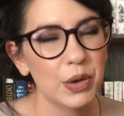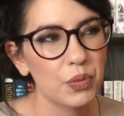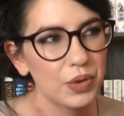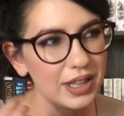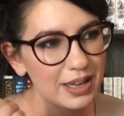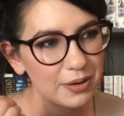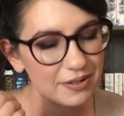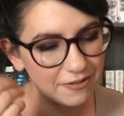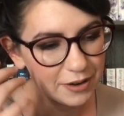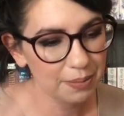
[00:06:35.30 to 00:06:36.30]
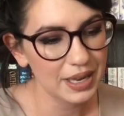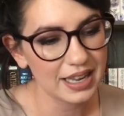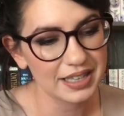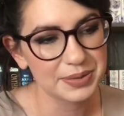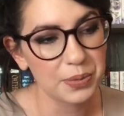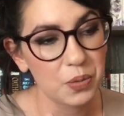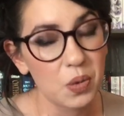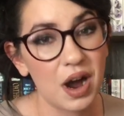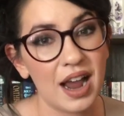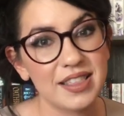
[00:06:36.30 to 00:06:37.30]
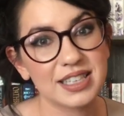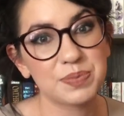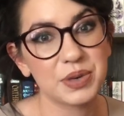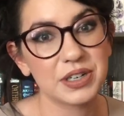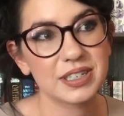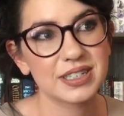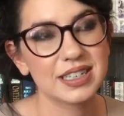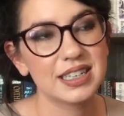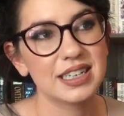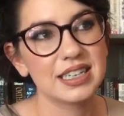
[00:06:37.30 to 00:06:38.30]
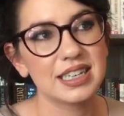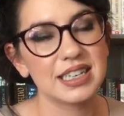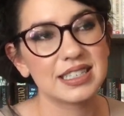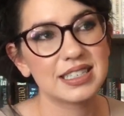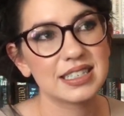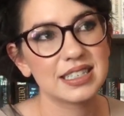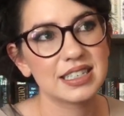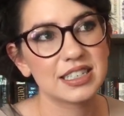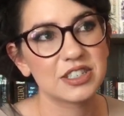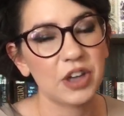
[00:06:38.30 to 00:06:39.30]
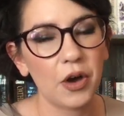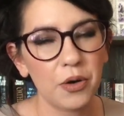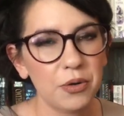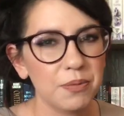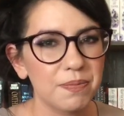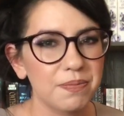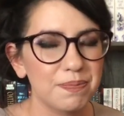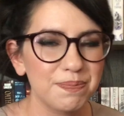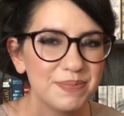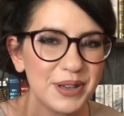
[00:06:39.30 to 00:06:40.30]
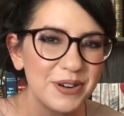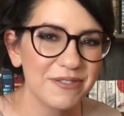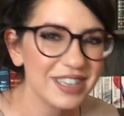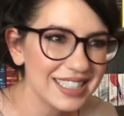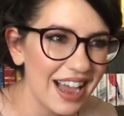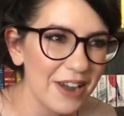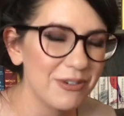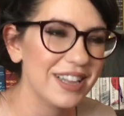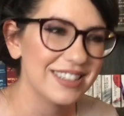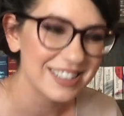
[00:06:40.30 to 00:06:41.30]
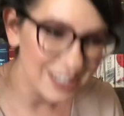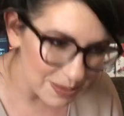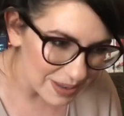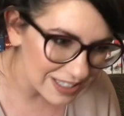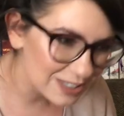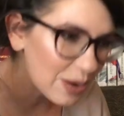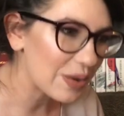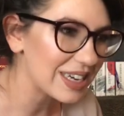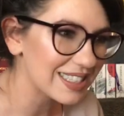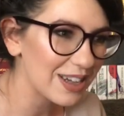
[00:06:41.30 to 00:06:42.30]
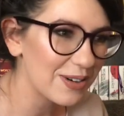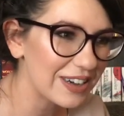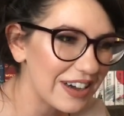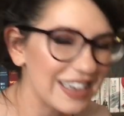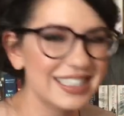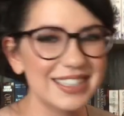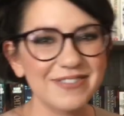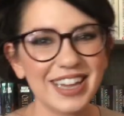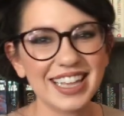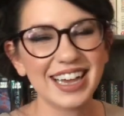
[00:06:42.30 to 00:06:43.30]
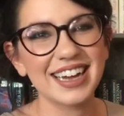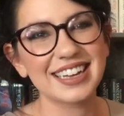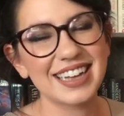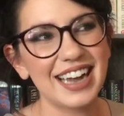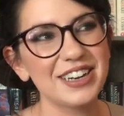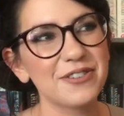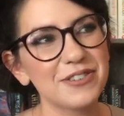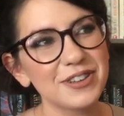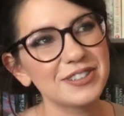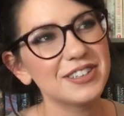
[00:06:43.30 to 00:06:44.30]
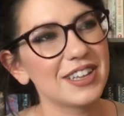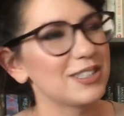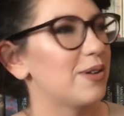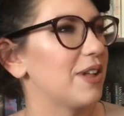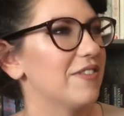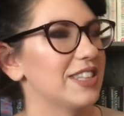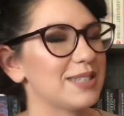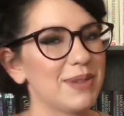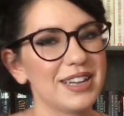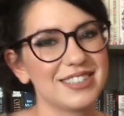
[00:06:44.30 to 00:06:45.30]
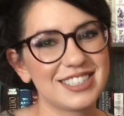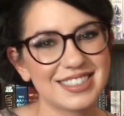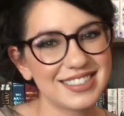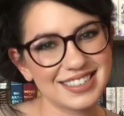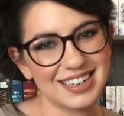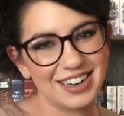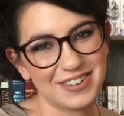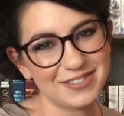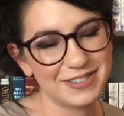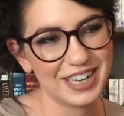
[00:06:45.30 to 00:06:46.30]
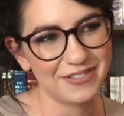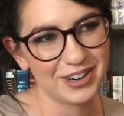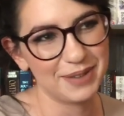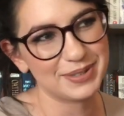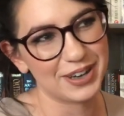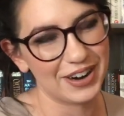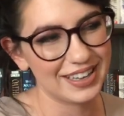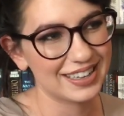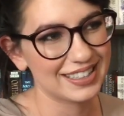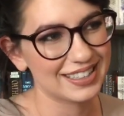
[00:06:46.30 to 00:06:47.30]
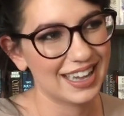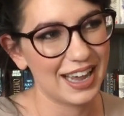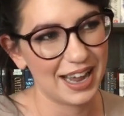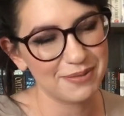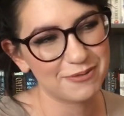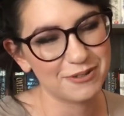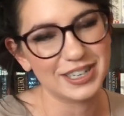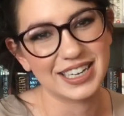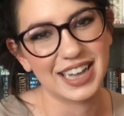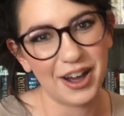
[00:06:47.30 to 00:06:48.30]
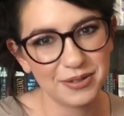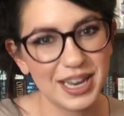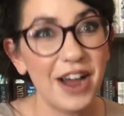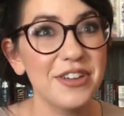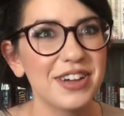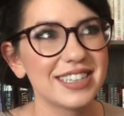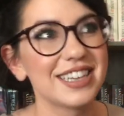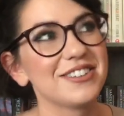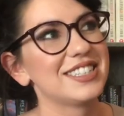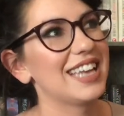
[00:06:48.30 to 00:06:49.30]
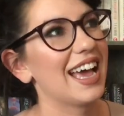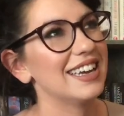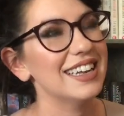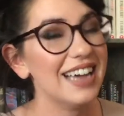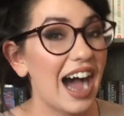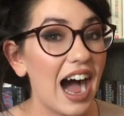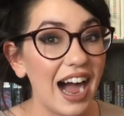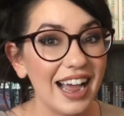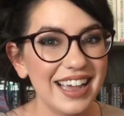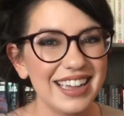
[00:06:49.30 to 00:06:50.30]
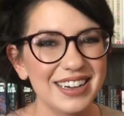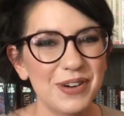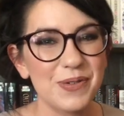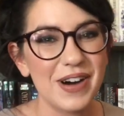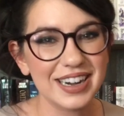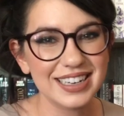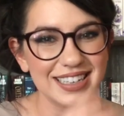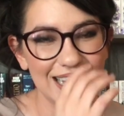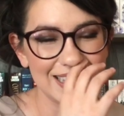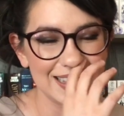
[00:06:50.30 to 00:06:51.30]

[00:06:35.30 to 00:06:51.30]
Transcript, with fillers: really for me is why this book is so beautifully done. Why this stupid story's so good to me. Ugh, I know for those of you that don't love it this much, you know, whatever. I'm sorry because I'm freaking out. Now you guys understand. I wanted